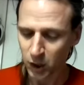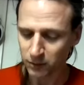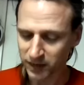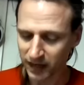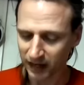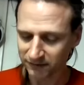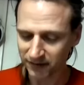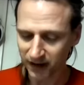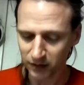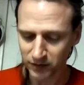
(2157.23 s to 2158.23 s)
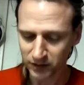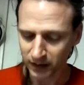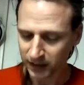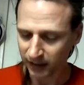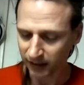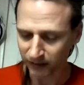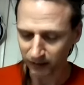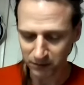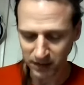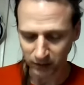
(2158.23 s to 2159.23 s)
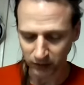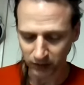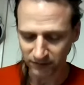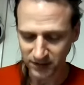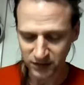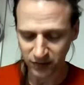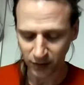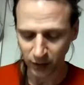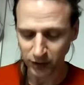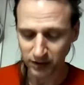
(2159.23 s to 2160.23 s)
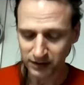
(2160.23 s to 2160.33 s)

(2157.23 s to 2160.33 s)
whom they had found in the middle of his third